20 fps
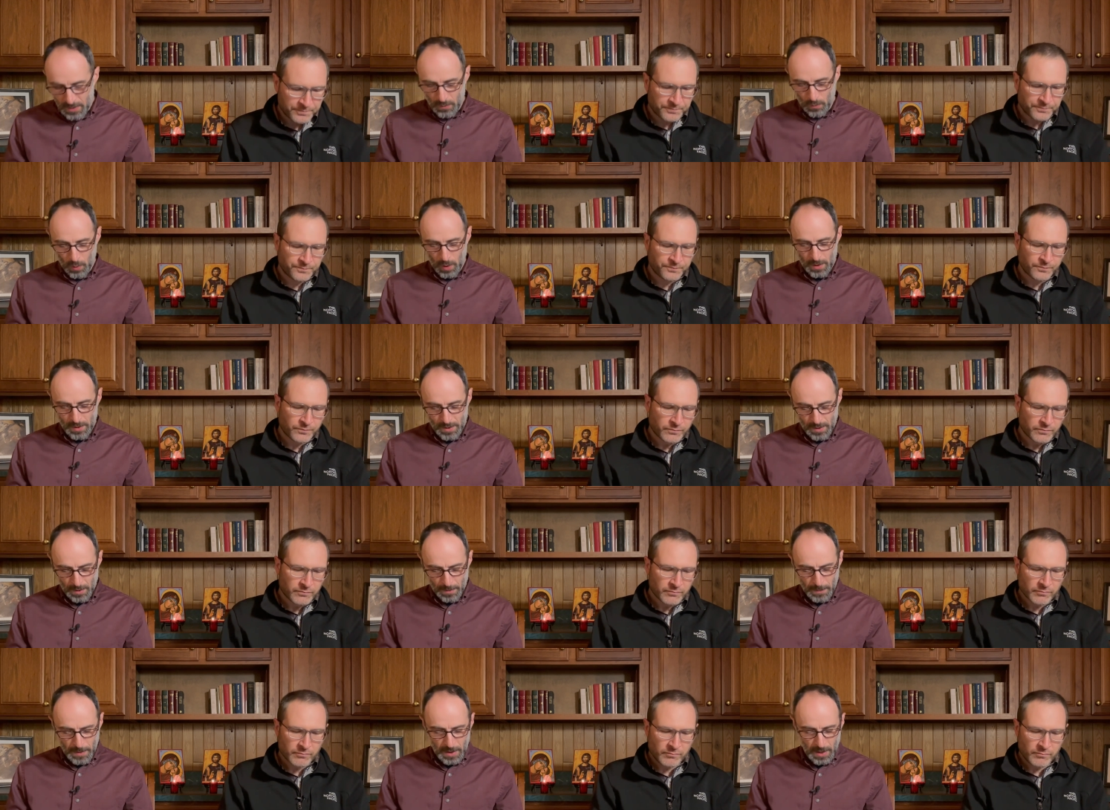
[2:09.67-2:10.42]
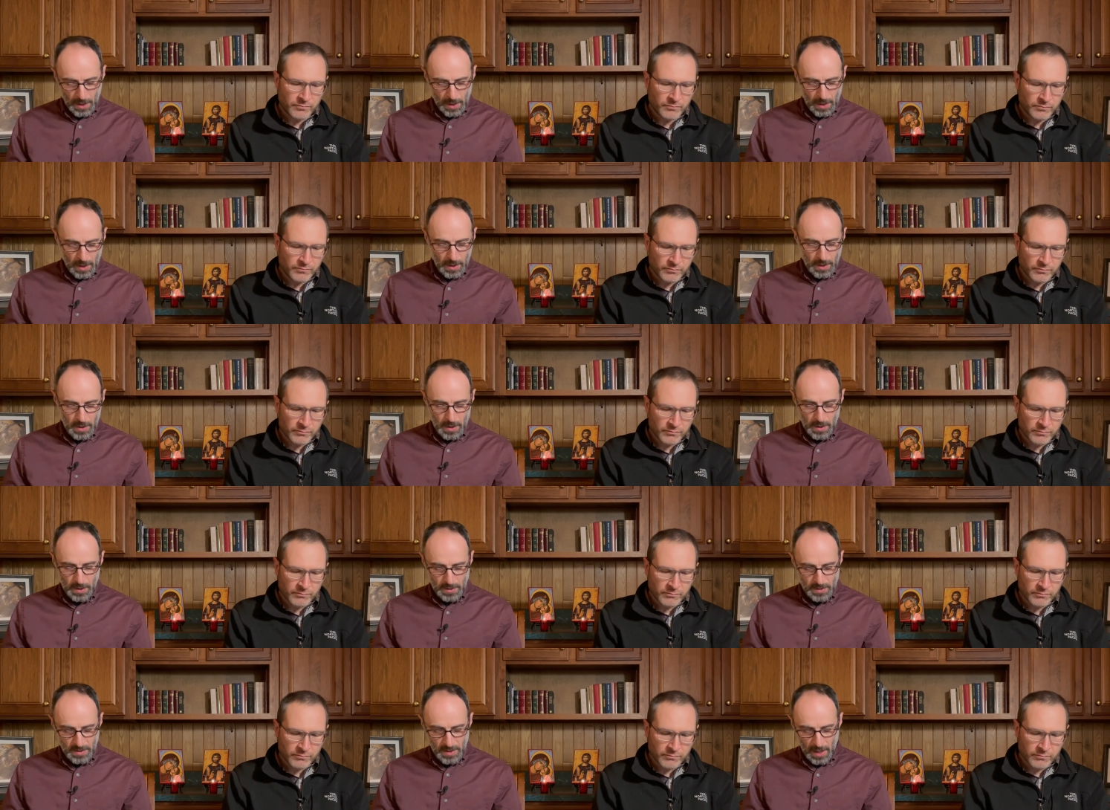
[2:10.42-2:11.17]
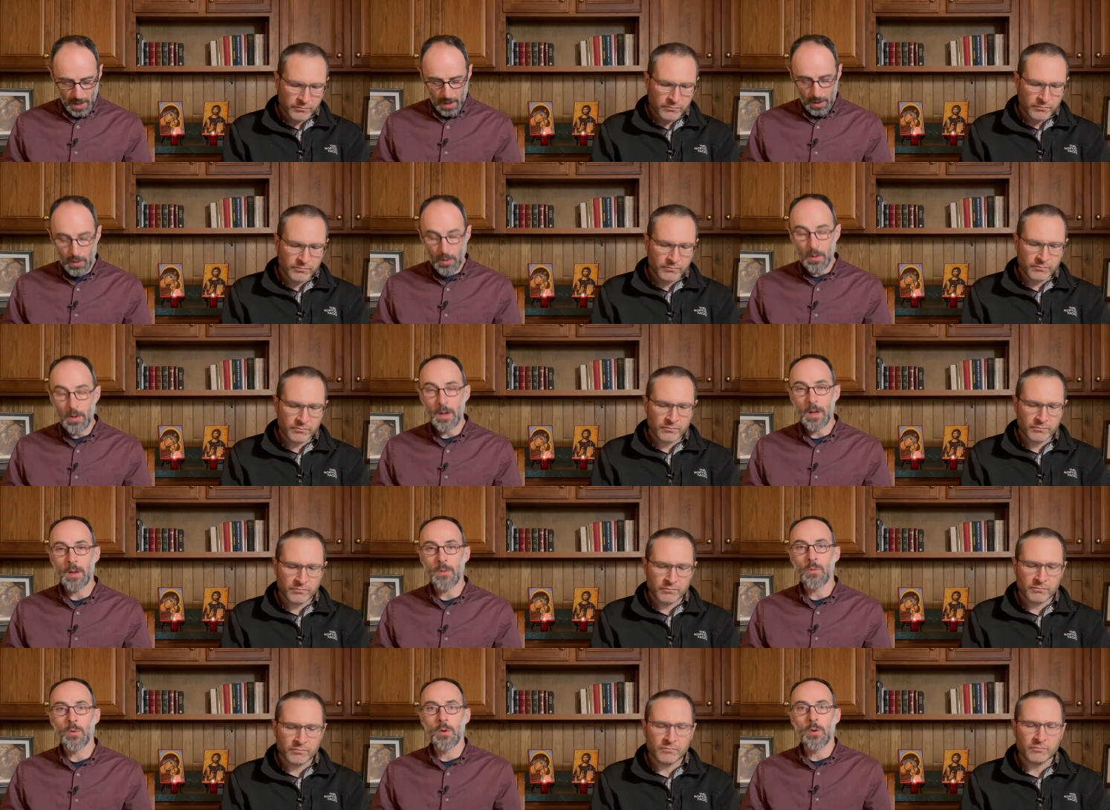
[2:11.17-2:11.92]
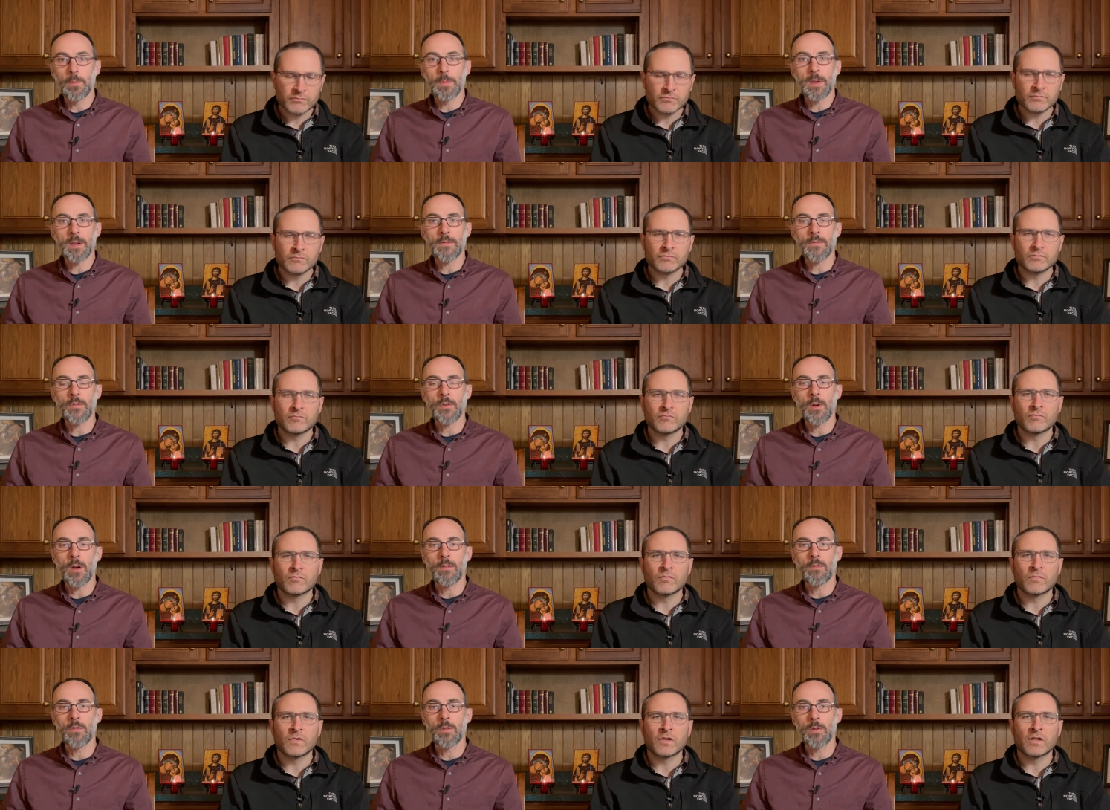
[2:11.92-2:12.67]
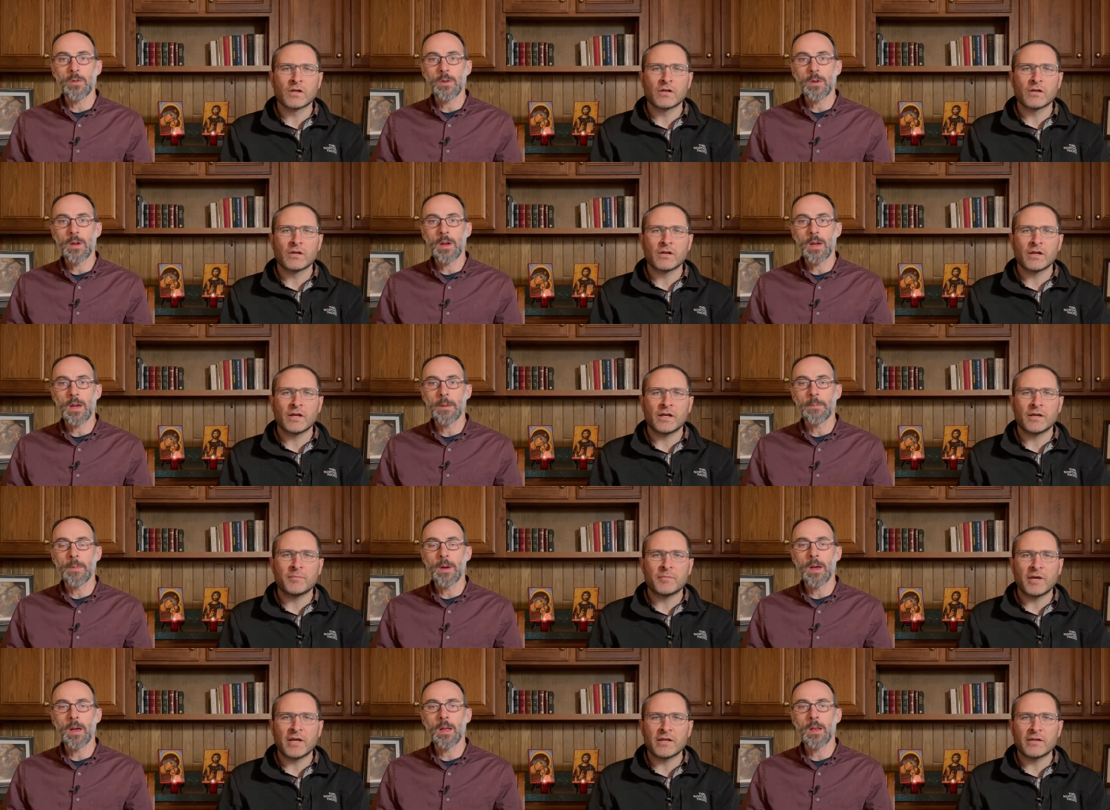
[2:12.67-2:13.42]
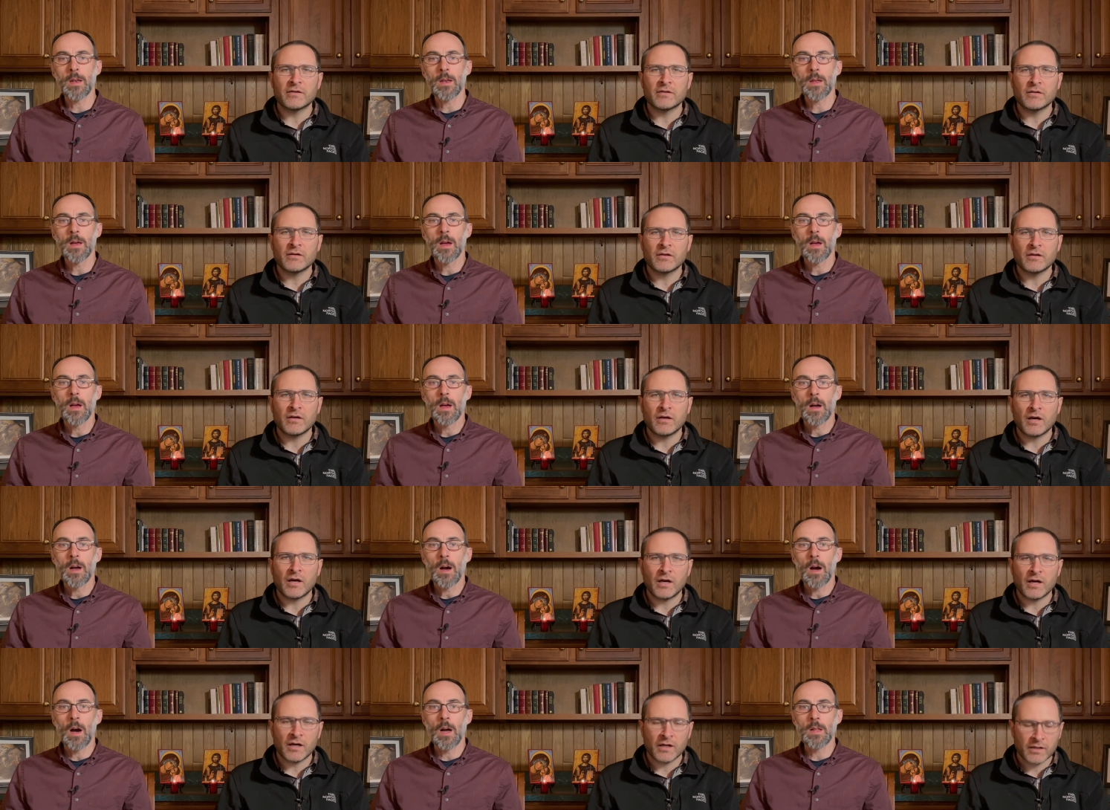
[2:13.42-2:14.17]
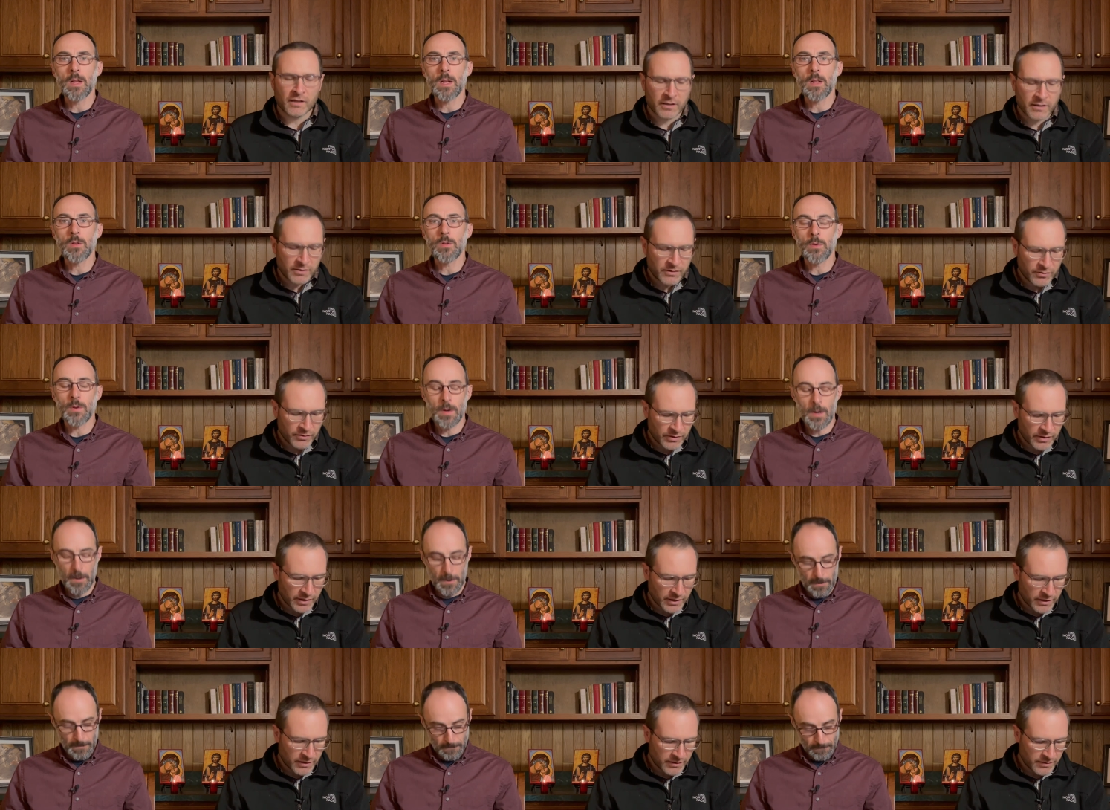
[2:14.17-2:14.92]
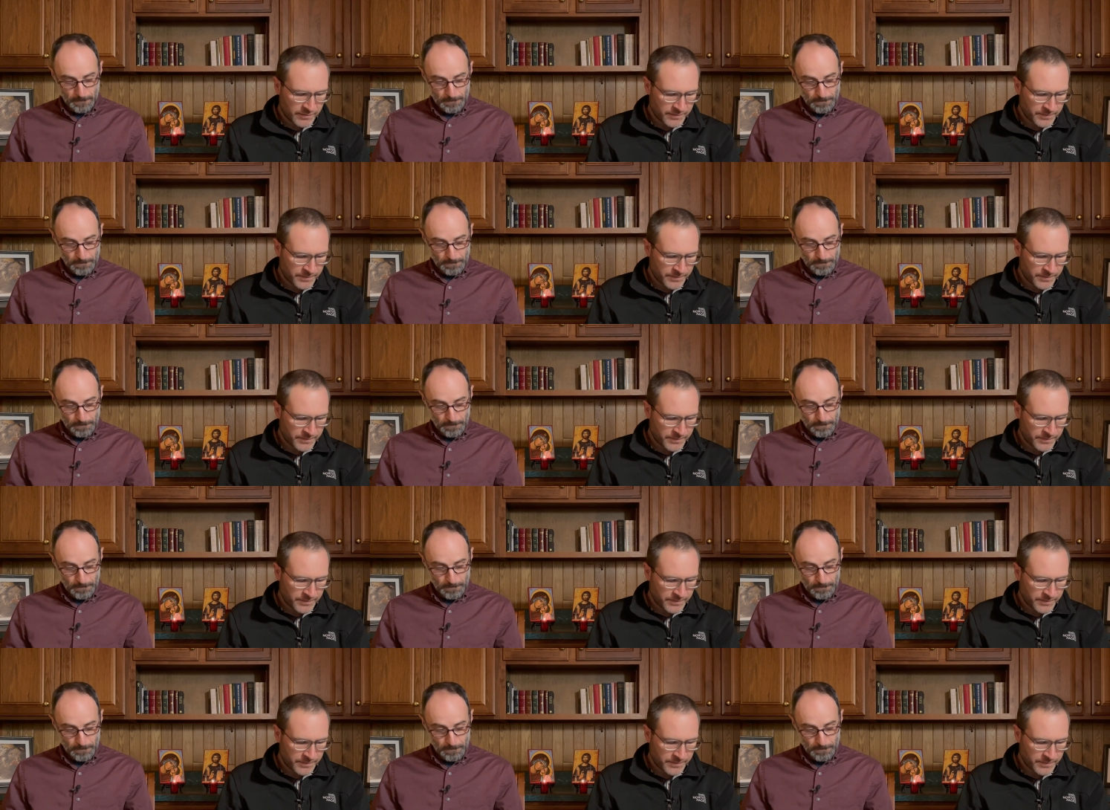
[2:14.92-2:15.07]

Speaker 1: it was in the beginning, is now, and will be forever. Amen. Alleluia.